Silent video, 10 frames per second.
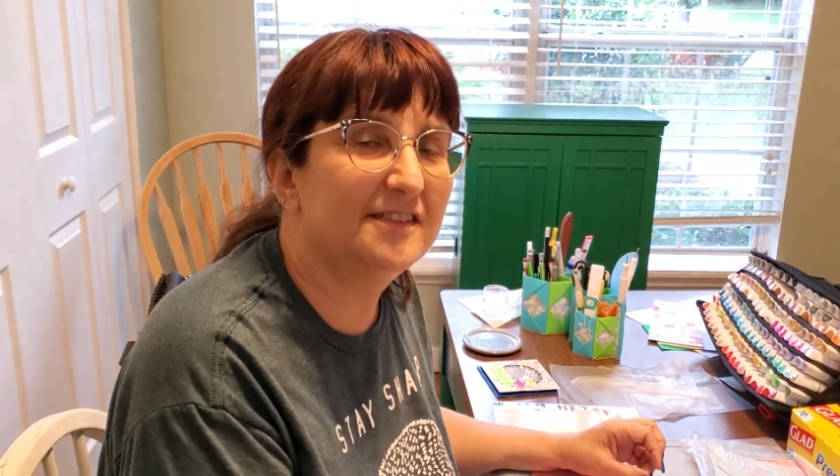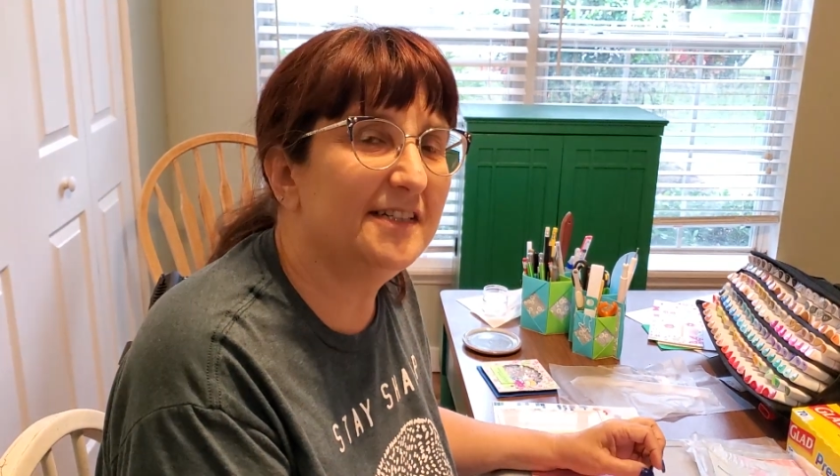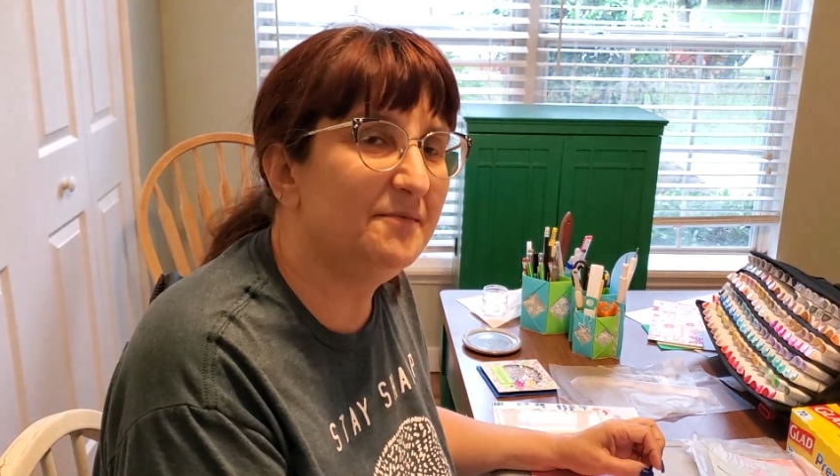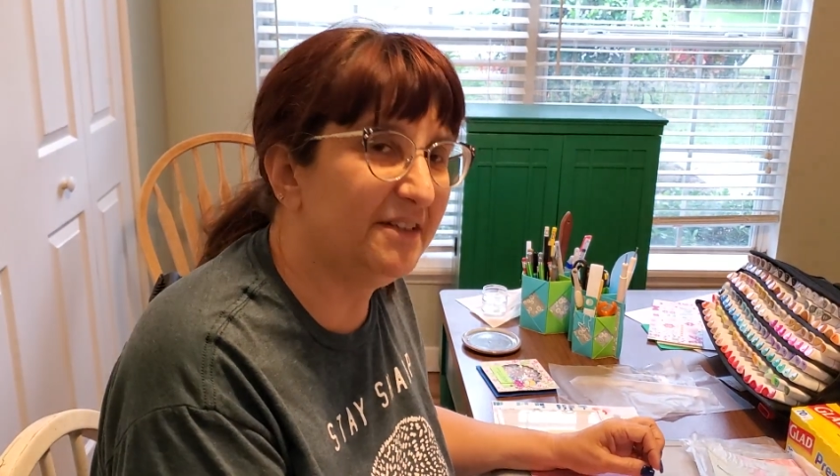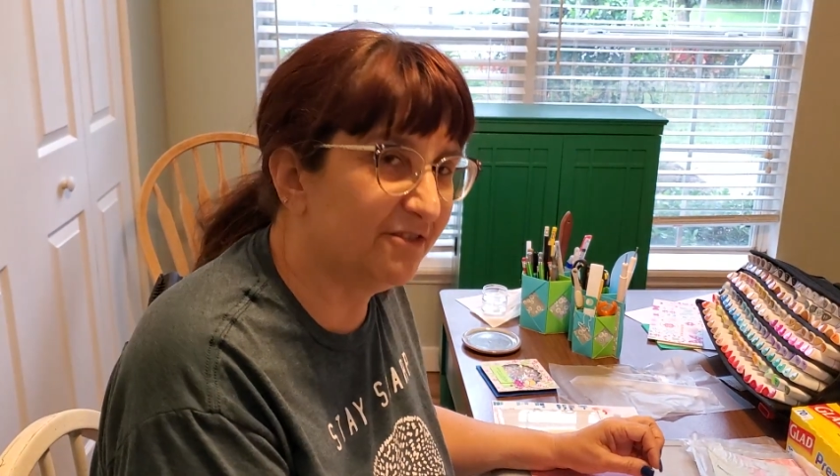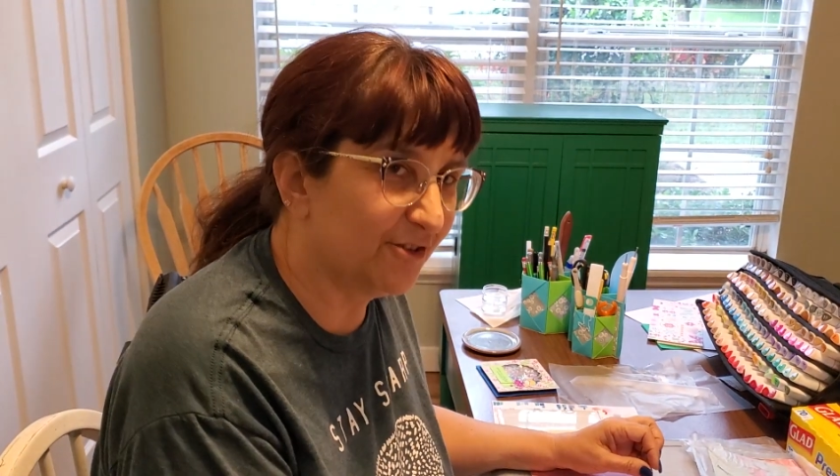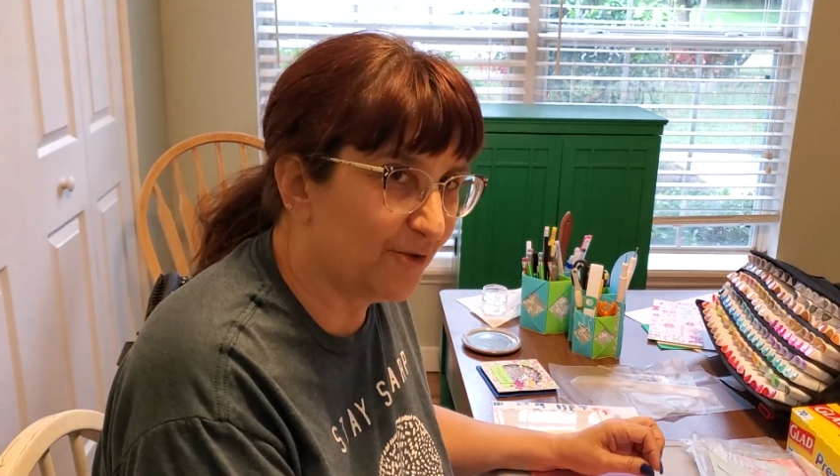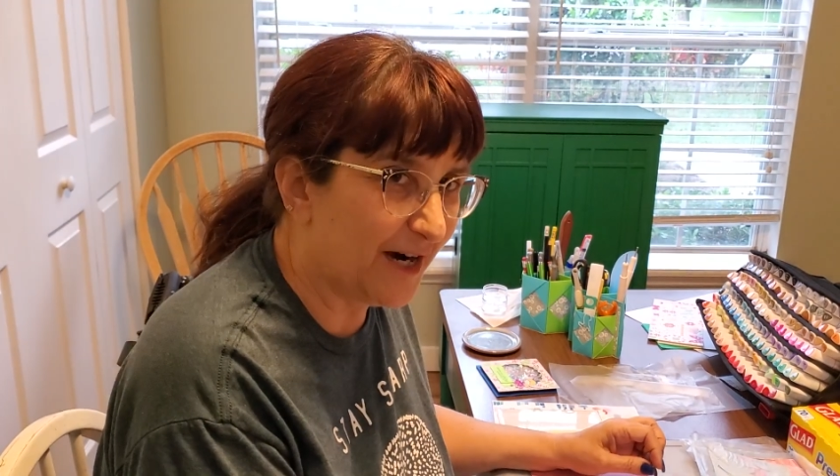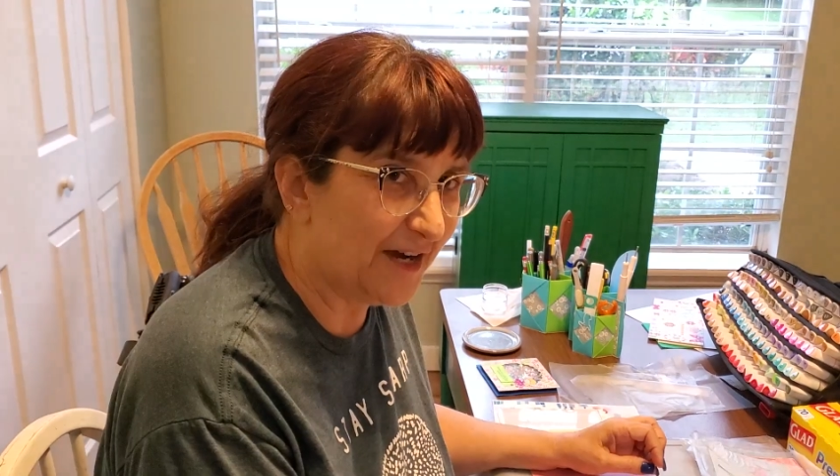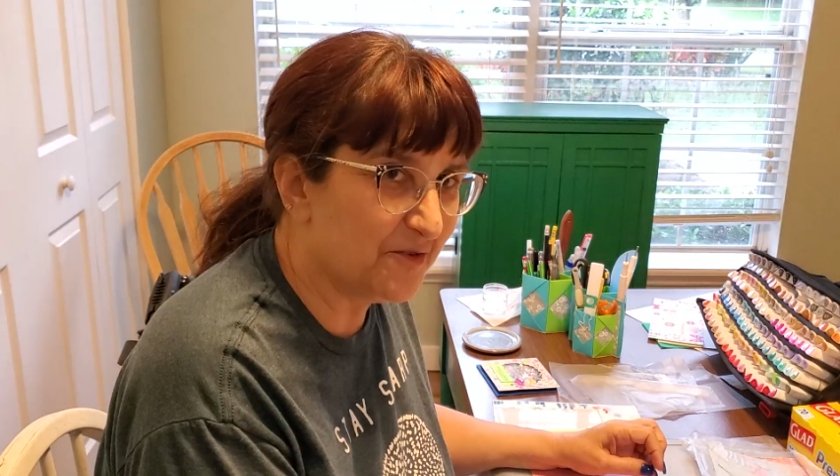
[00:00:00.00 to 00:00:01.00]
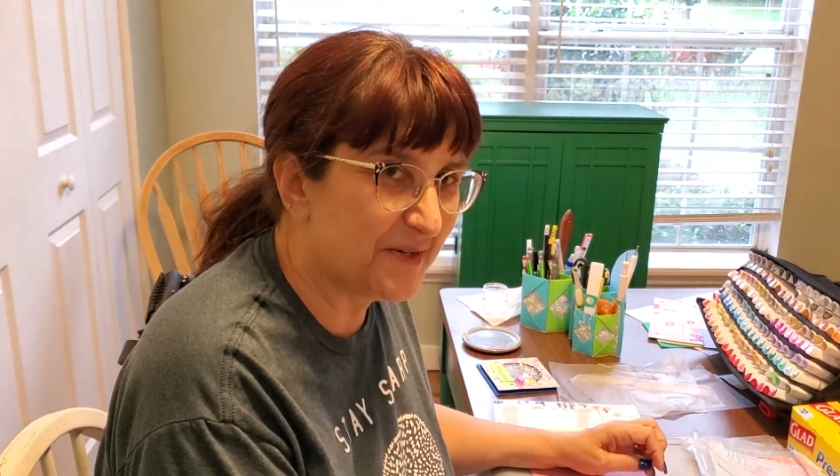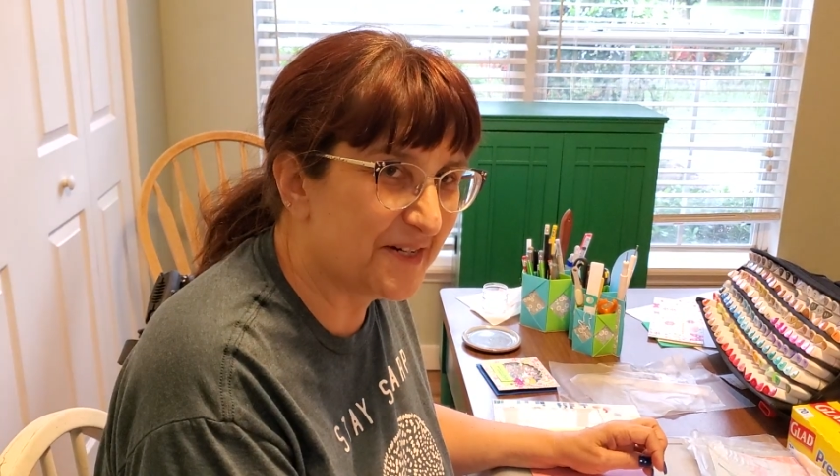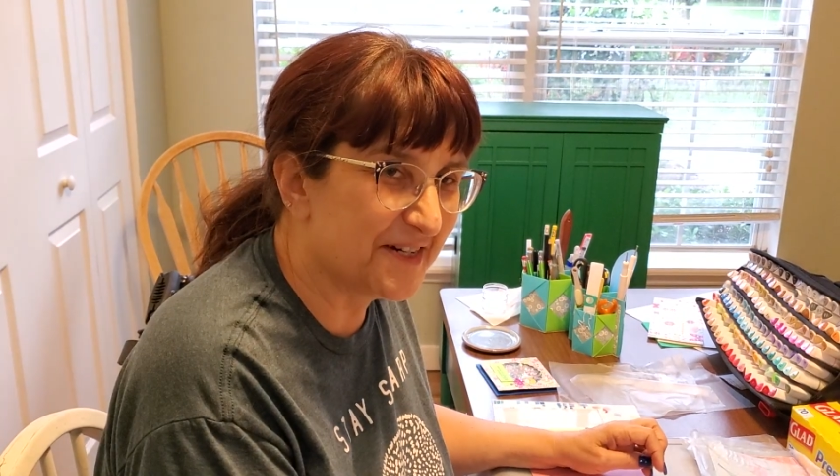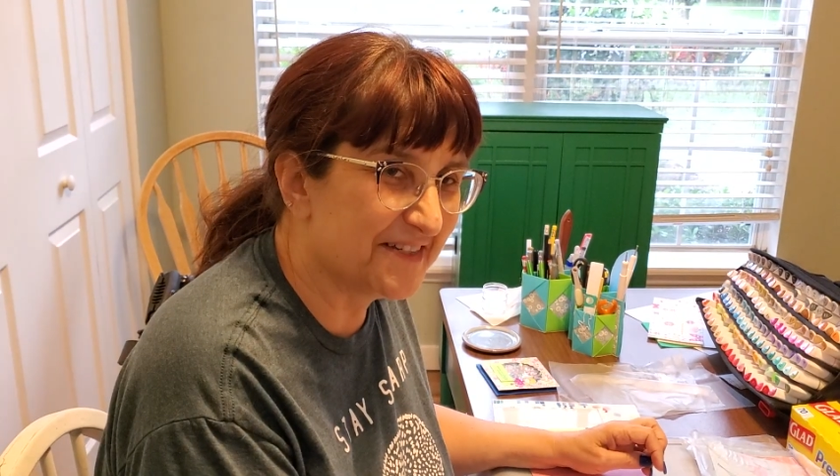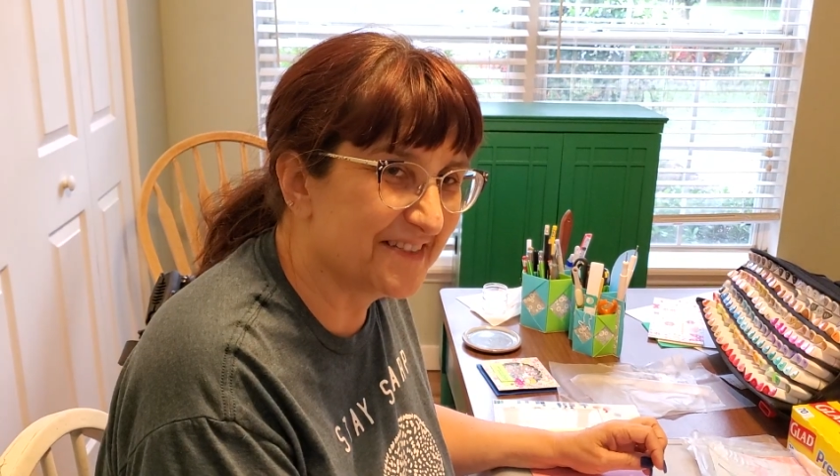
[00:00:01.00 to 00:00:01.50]
seen me for a while
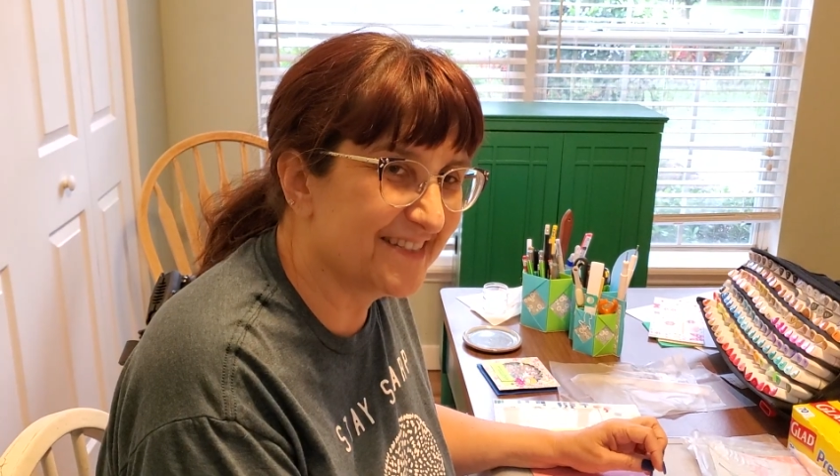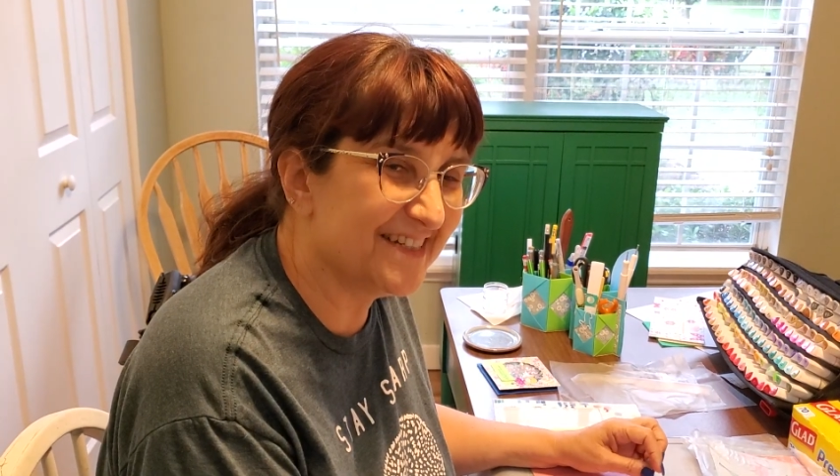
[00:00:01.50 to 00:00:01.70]
because